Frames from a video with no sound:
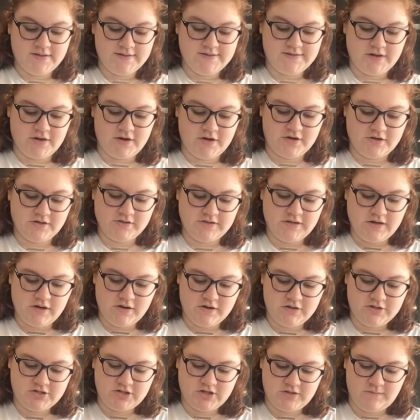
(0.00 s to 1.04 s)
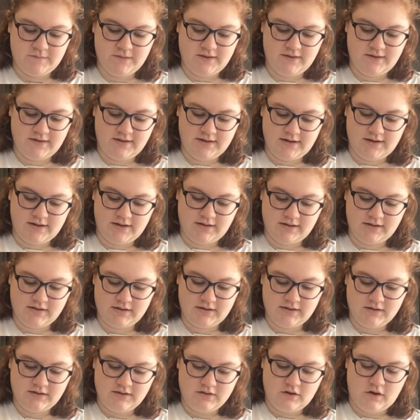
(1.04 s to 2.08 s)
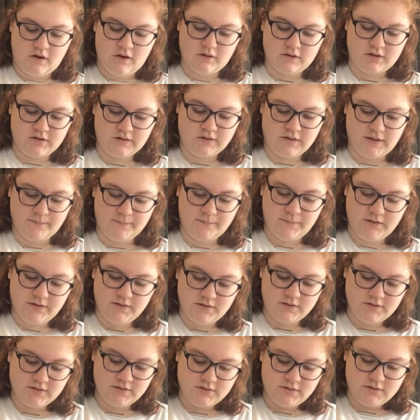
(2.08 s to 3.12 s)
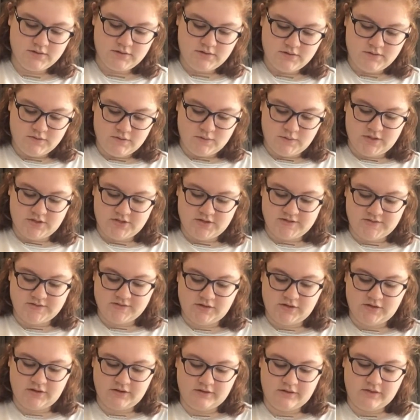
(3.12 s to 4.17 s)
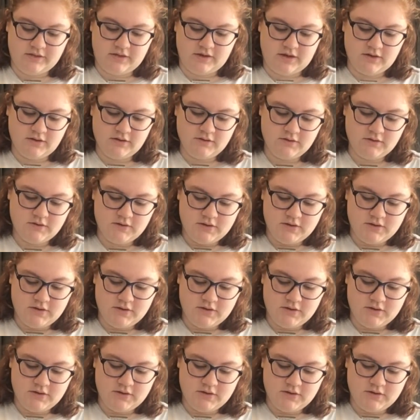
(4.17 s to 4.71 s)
so your dough should be getting all clumpy, which is a good thing.